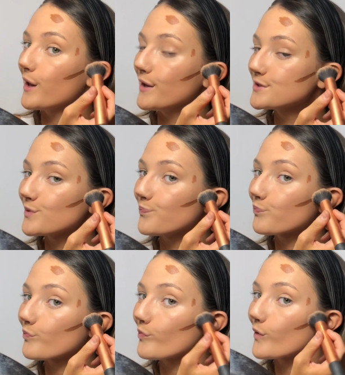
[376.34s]
is,
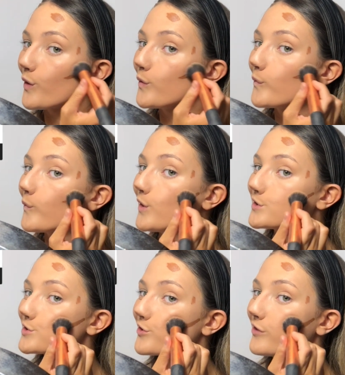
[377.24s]
what
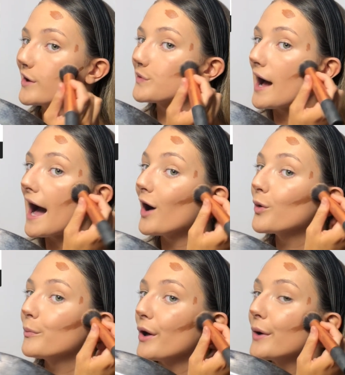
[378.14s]
is your favourite
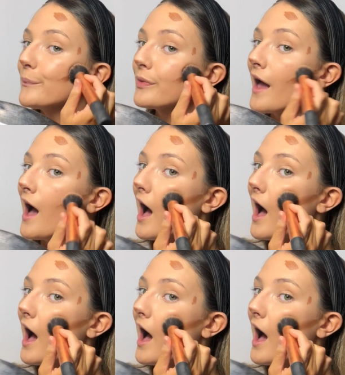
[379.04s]
album?